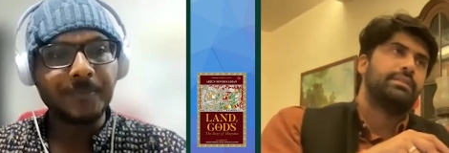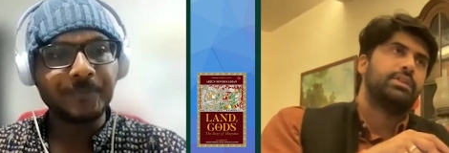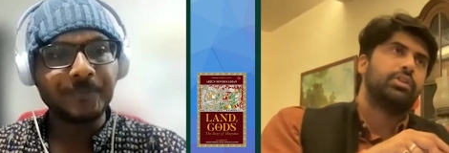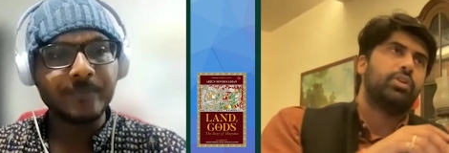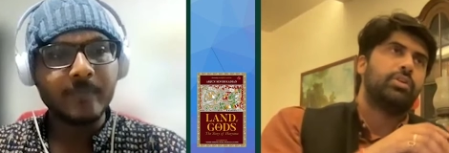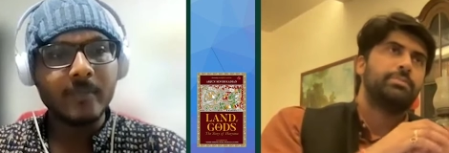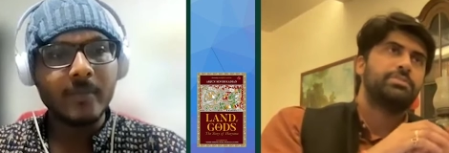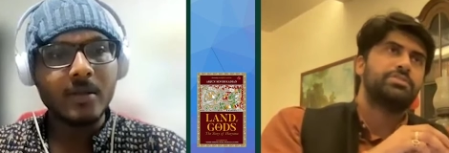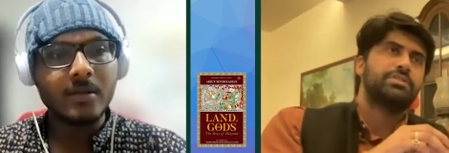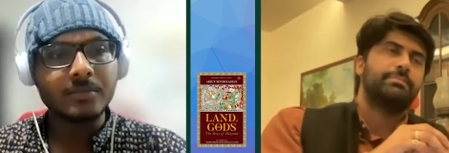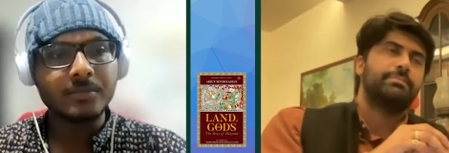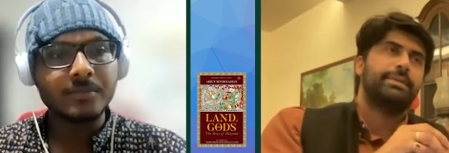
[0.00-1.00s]
Speaker 1: the
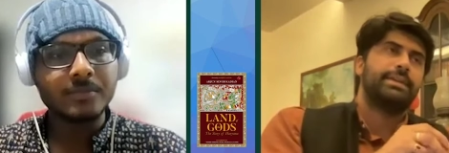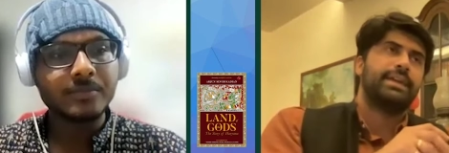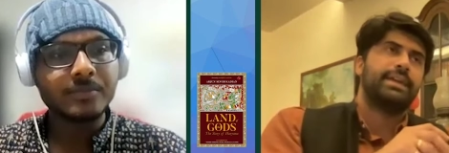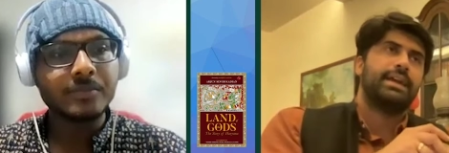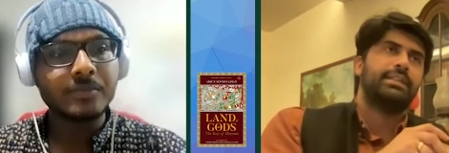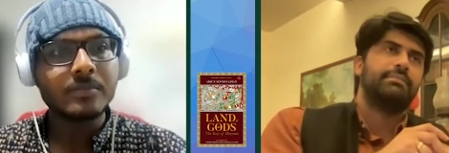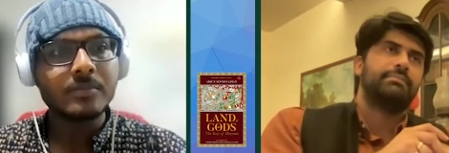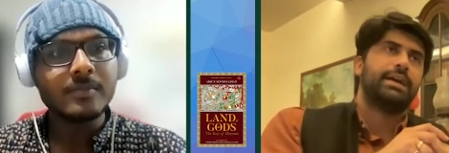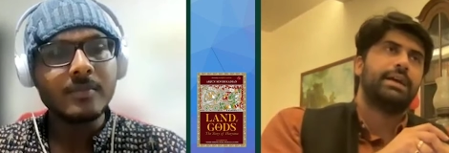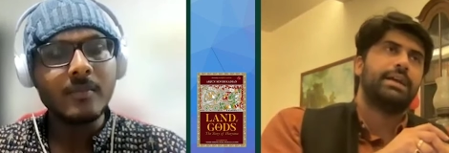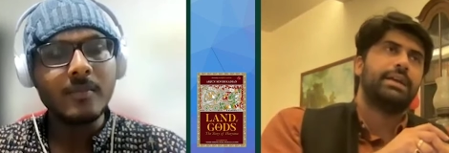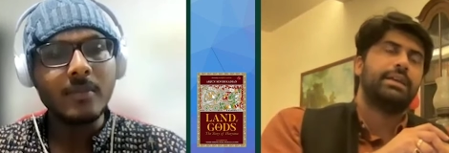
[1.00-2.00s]
opposition began
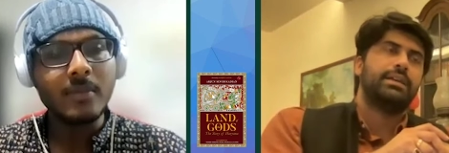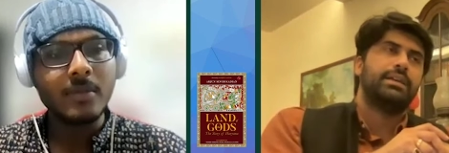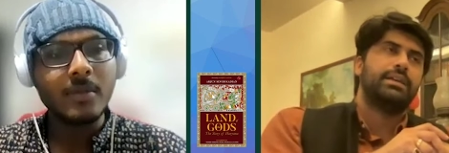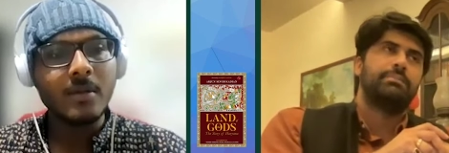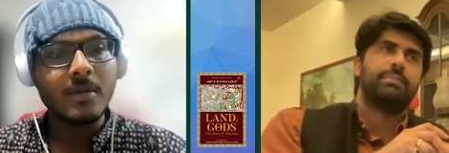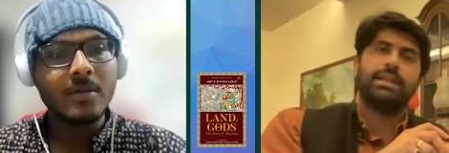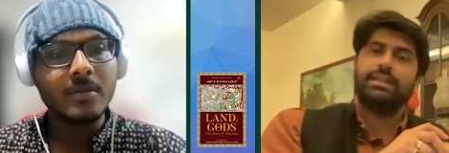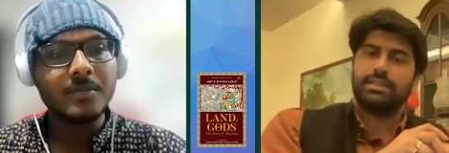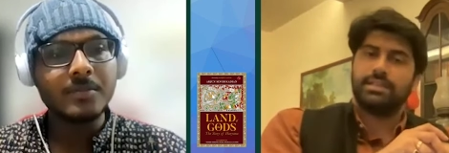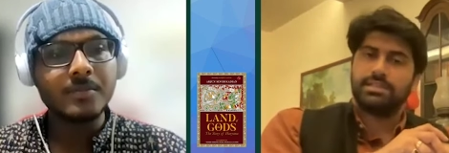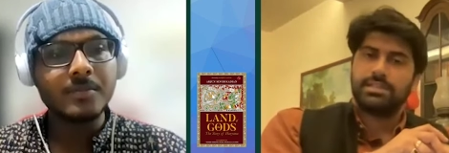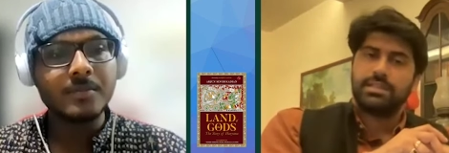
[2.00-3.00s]
by
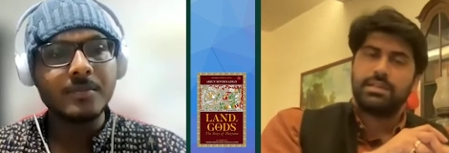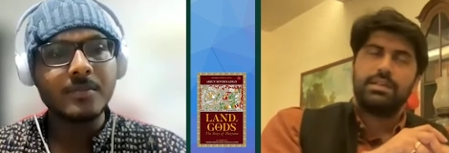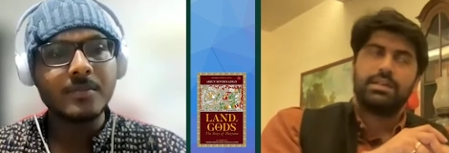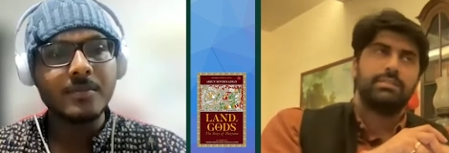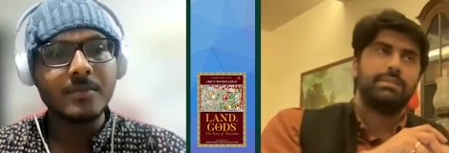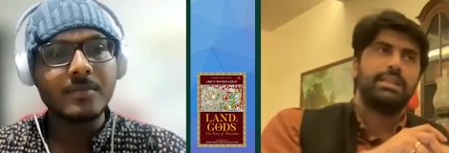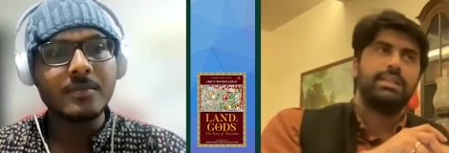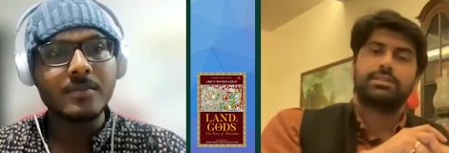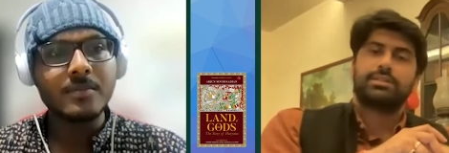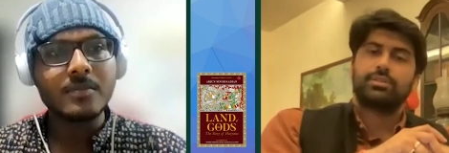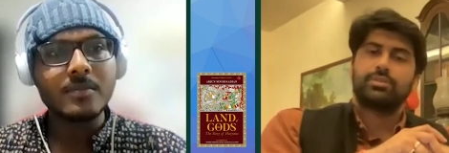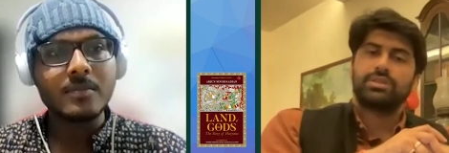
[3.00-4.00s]
rebellions, rebellions
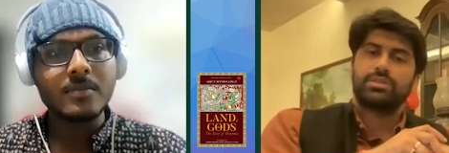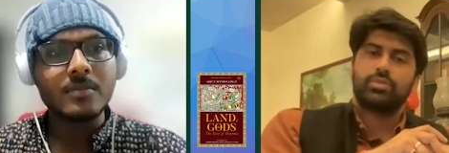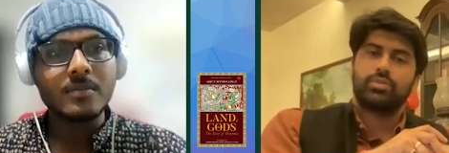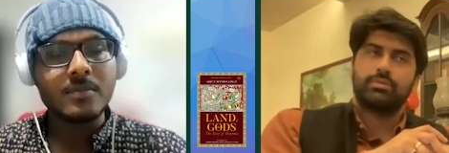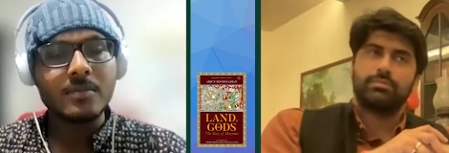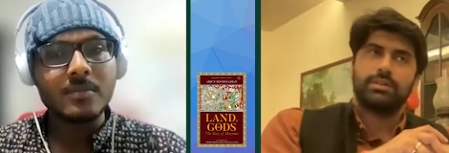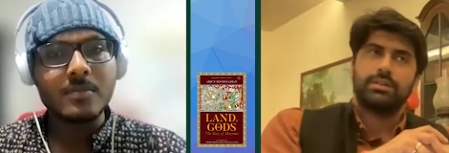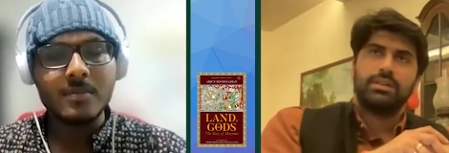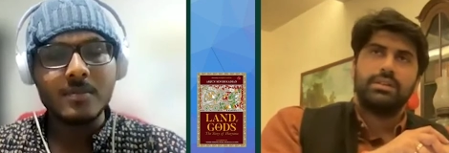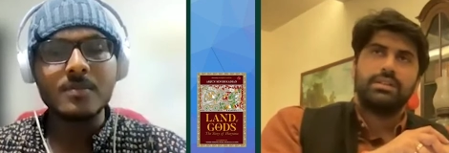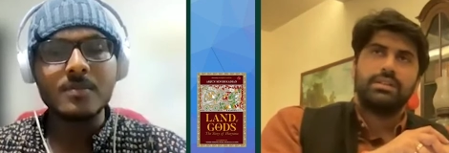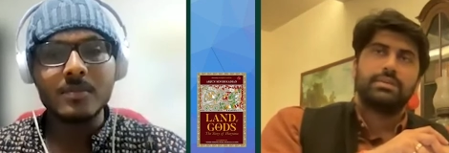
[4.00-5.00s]
closer home
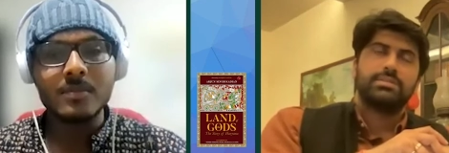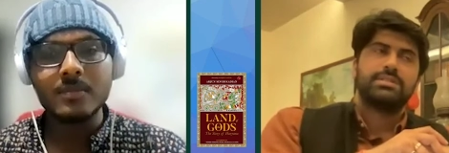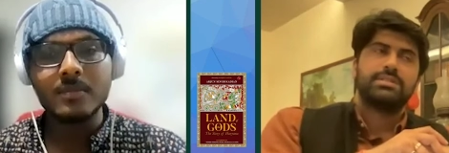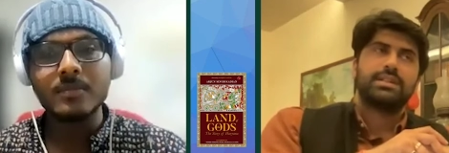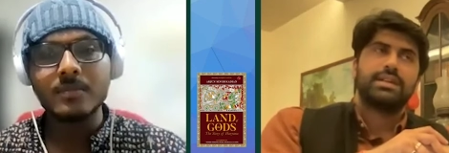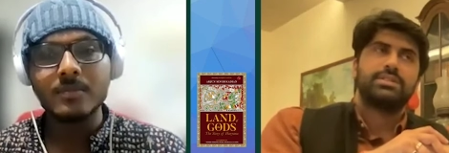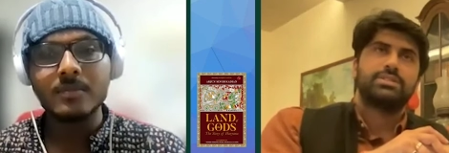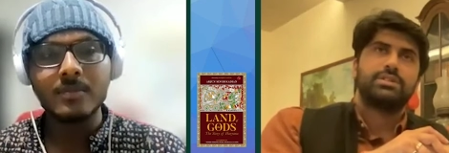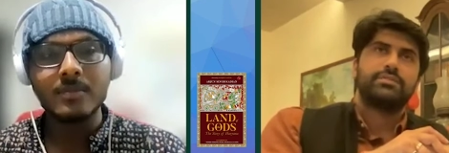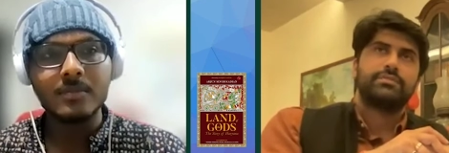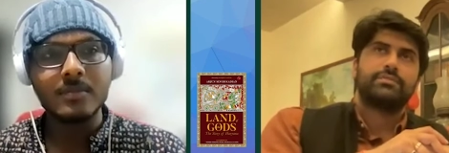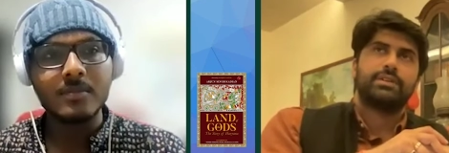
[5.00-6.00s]
there was a rise
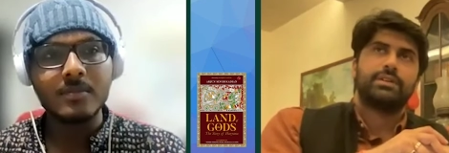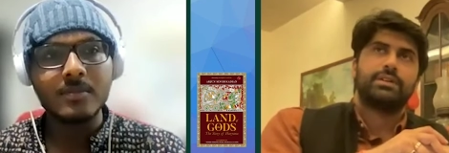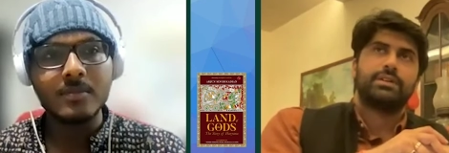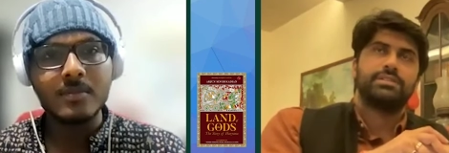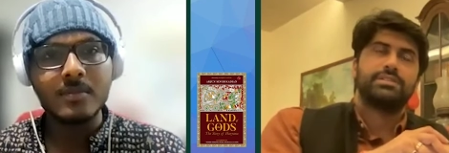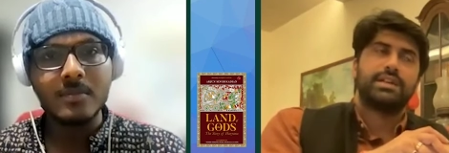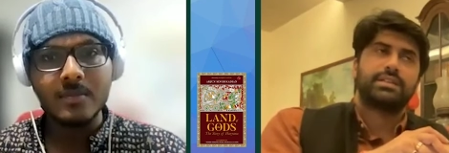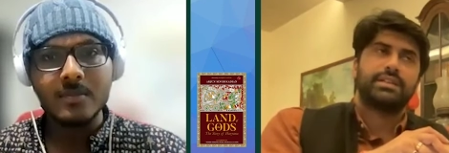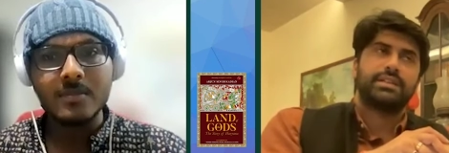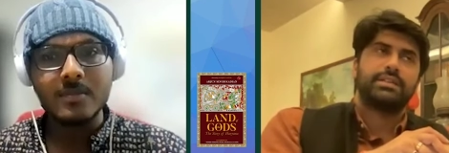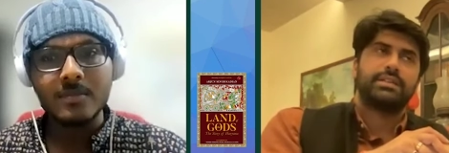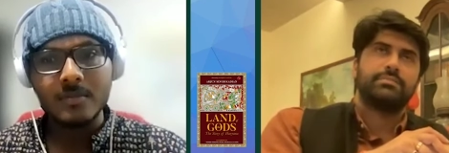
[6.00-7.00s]
of uh, Jat
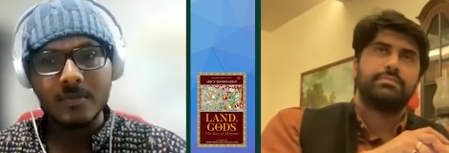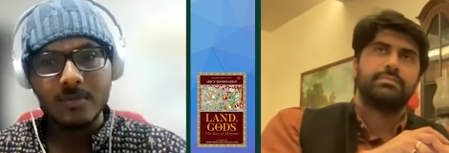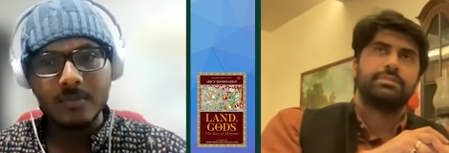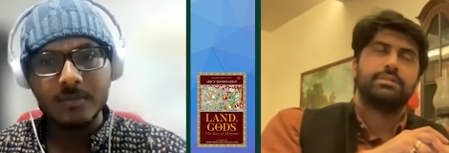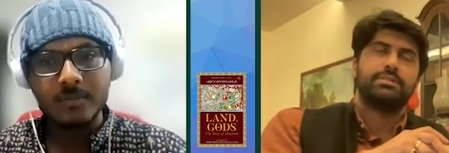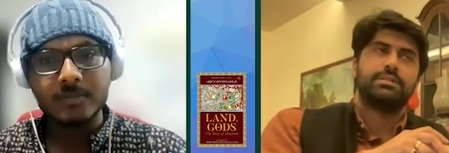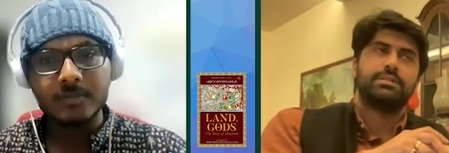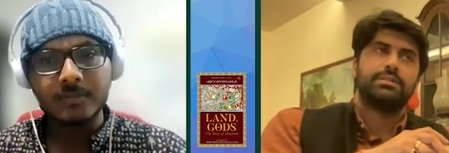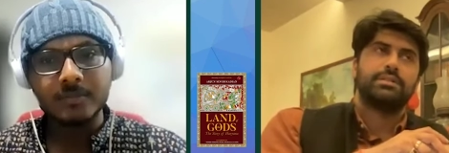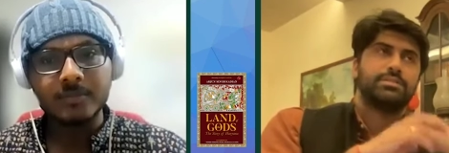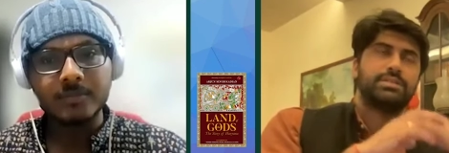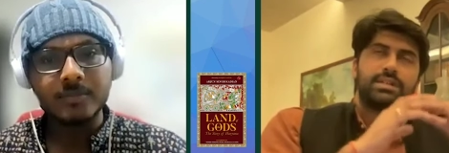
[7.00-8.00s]
kingdom, uh,
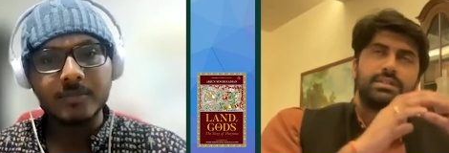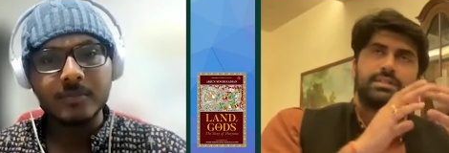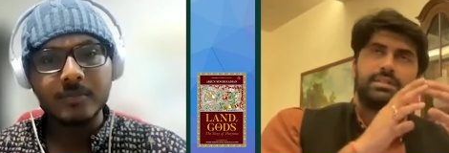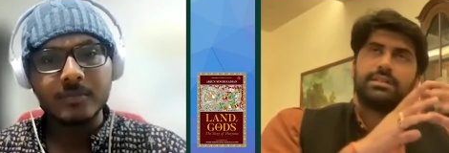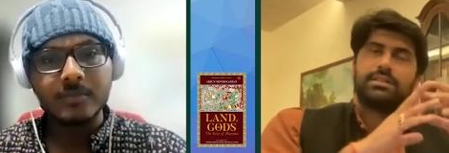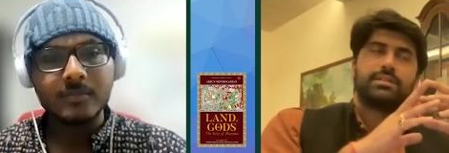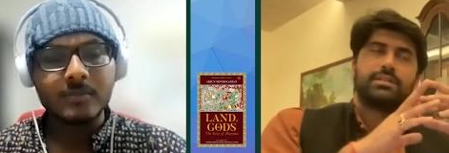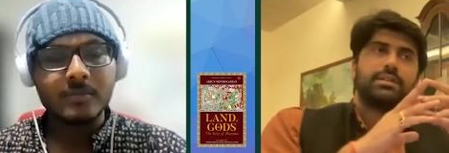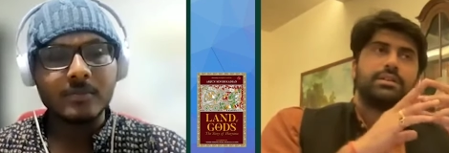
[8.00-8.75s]
you know, Jats under,